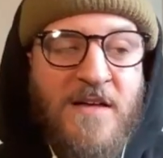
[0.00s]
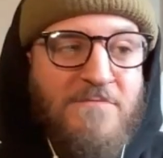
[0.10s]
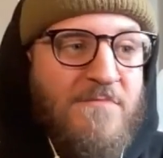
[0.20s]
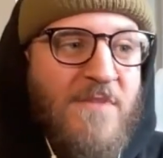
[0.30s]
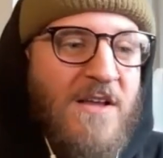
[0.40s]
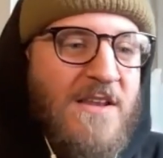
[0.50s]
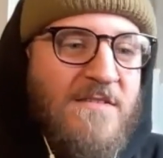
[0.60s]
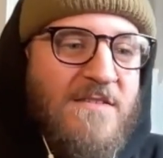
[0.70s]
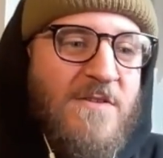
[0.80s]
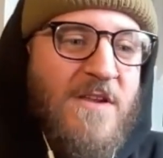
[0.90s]
I
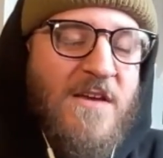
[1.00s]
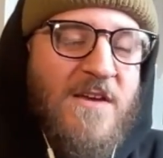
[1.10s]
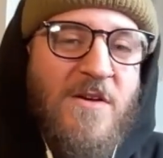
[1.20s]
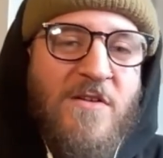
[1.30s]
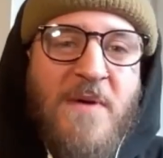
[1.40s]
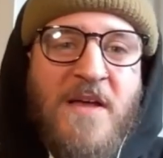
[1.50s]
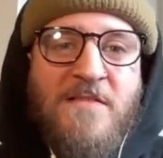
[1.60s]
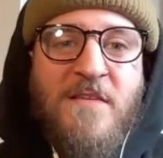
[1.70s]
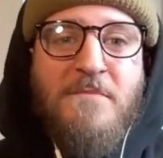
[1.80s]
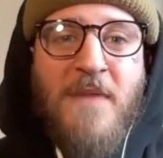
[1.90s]
listen to like a lot of
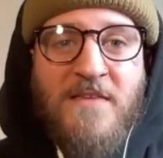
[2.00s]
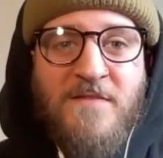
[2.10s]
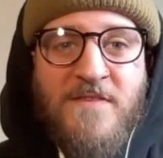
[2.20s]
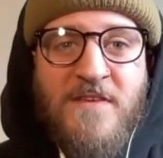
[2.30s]
bands like Massive